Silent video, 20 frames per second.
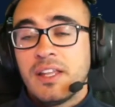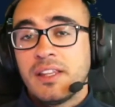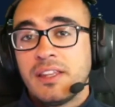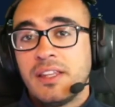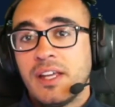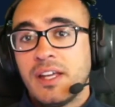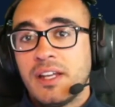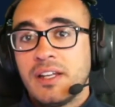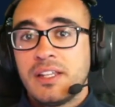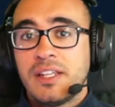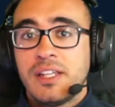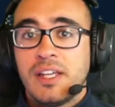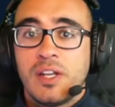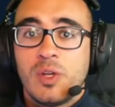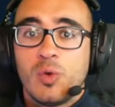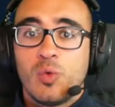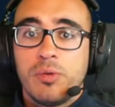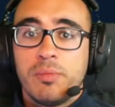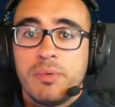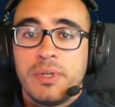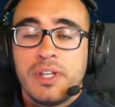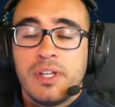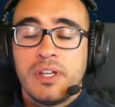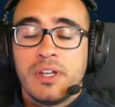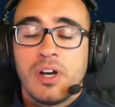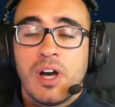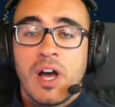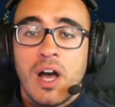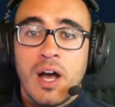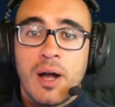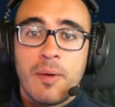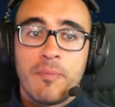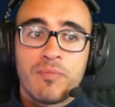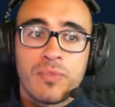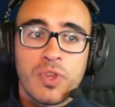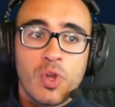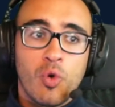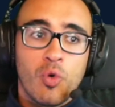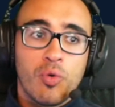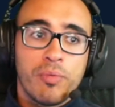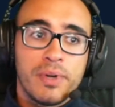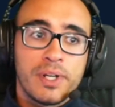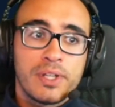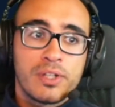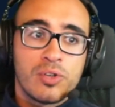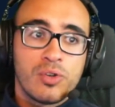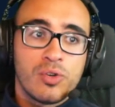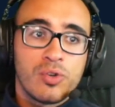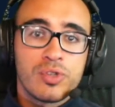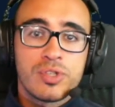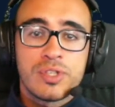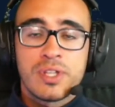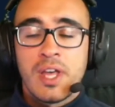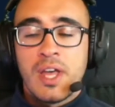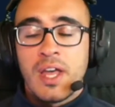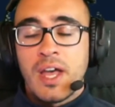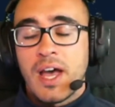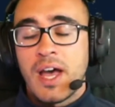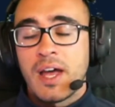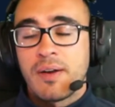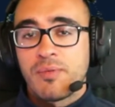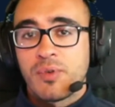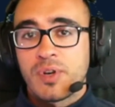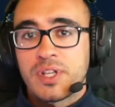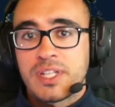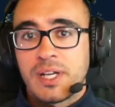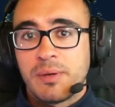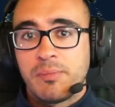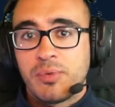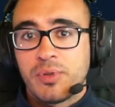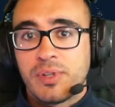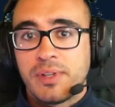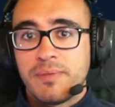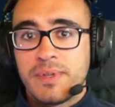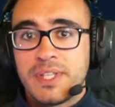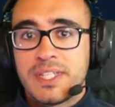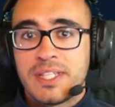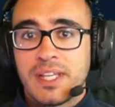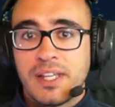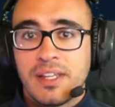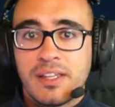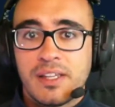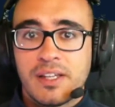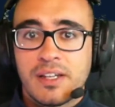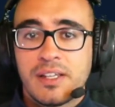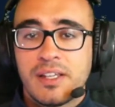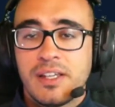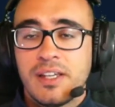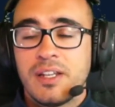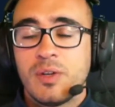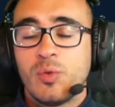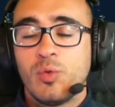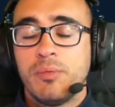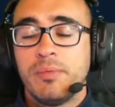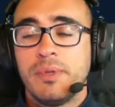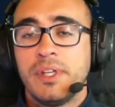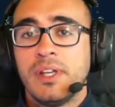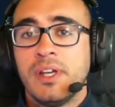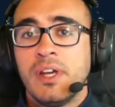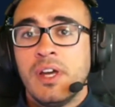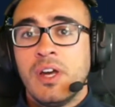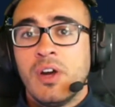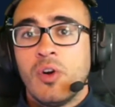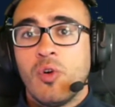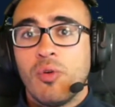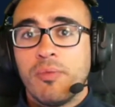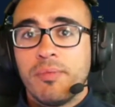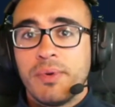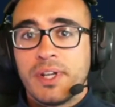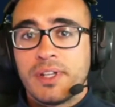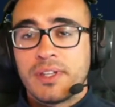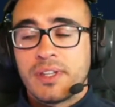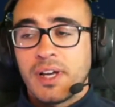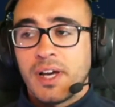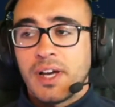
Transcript: Then here it will be oVirt host, and for example the vCenter, here it will be oVirt